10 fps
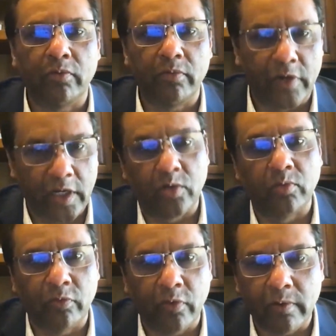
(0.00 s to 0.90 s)
ready to
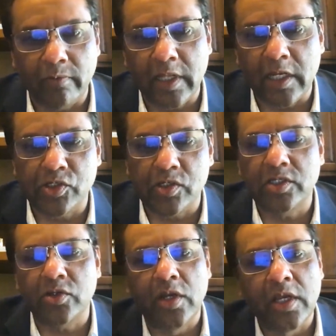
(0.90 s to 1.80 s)
move forward with that journey.
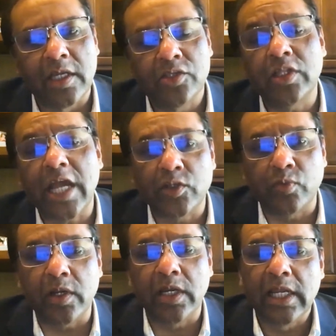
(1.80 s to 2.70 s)
So that's
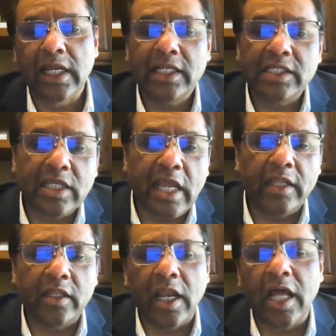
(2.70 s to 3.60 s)
one. And
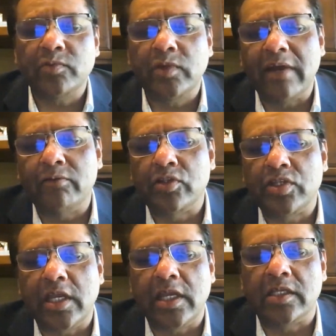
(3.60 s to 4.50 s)
the last one I would
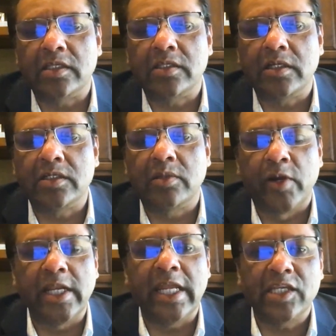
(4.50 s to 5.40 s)
say is it's a
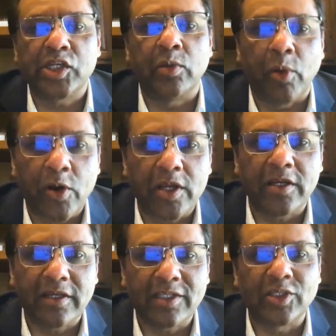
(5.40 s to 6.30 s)
pretty nascent market,
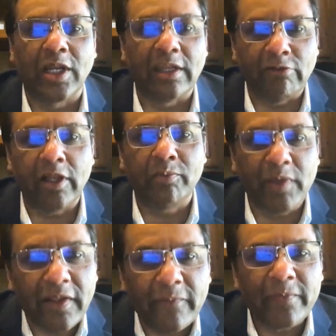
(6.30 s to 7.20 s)
still
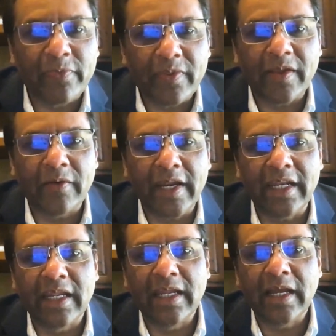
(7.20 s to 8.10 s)
developing, right?
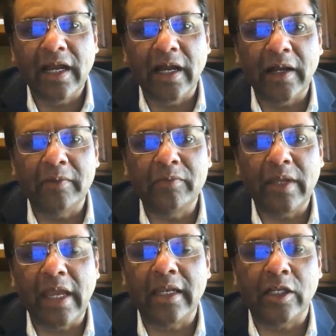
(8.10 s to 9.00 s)

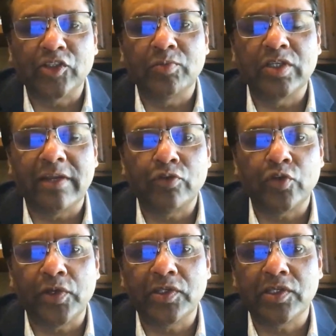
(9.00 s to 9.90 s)
And customers have
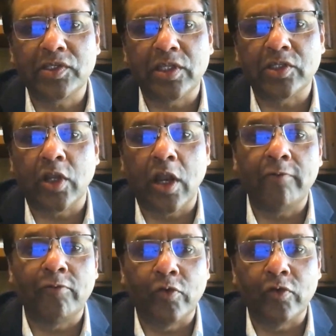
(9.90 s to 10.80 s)
choices. There's a lot
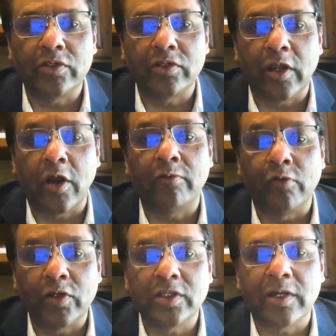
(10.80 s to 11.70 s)
of
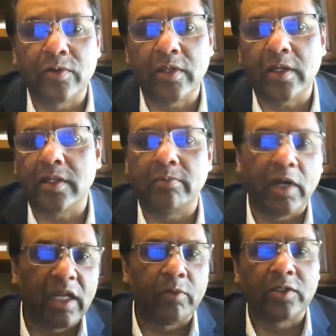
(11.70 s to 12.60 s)
noise out there. There are
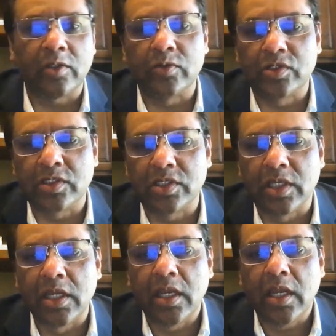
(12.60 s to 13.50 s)
multiple solutions,
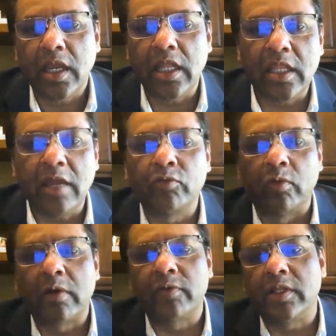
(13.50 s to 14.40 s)
and they have to
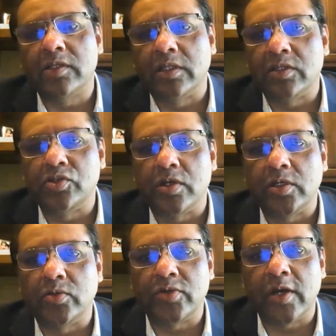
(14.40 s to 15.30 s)
work with us in this journey
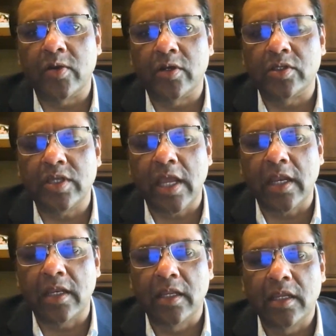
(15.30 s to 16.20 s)
to try to
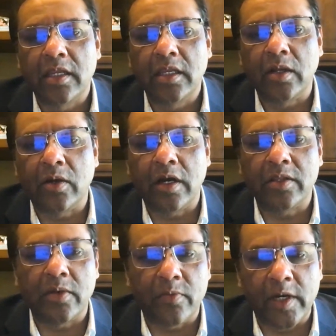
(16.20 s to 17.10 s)
understand, are
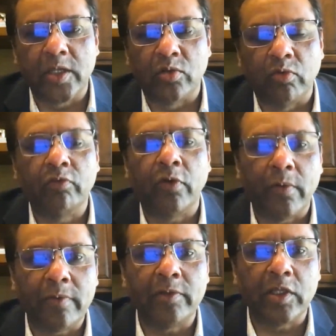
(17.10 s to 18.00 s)
they ready to move
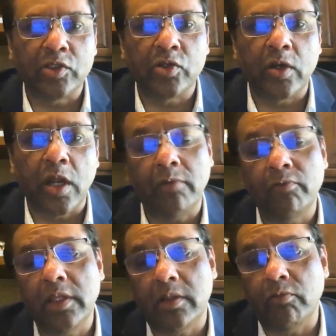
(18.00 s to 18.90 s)
forward with this or not?
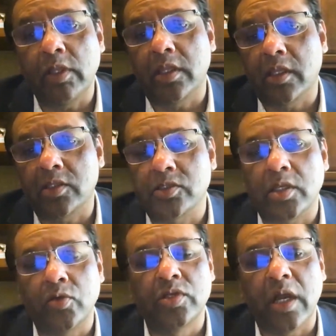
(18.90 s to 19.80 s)
We think there's a
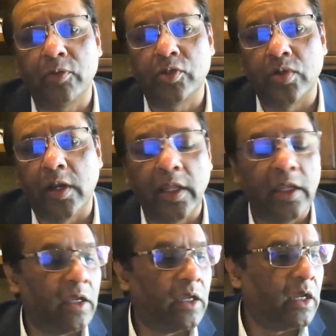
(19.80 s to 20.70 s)
huge
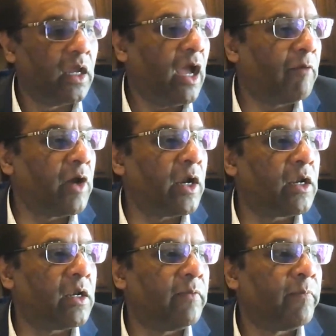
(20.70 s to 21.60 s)
opportunity. I've
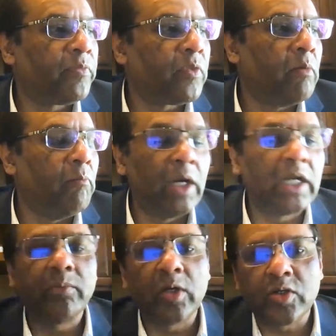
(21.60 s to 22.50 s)
got
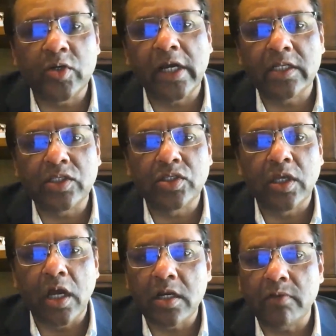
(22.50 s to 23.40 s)
multiple trials
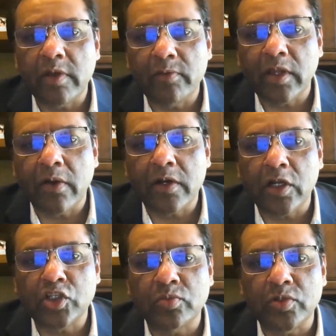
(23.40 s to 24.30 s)
underway with our
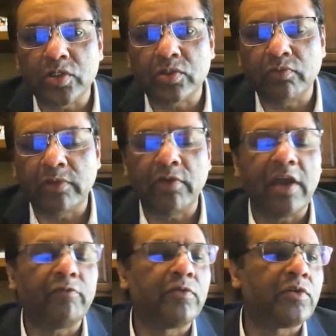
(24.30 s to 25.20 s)
customers. We
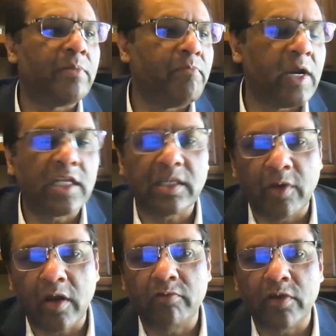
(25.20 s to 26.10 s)
have tremendous
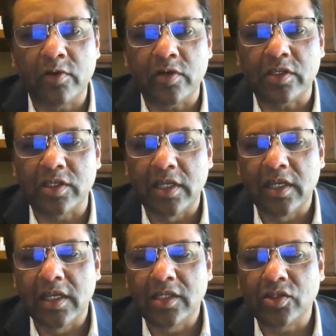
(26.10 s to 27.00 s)
amount of interest.
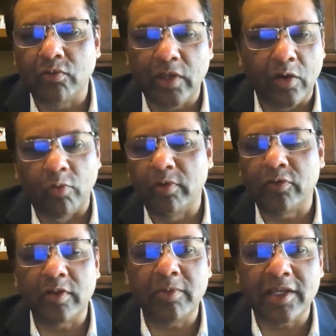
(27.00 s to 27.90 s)
So we are hoping for
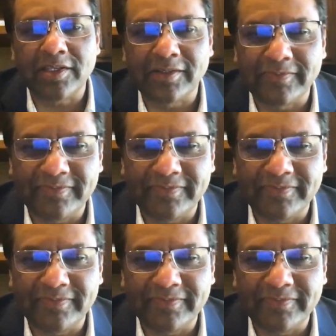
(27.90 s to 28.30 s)
the best.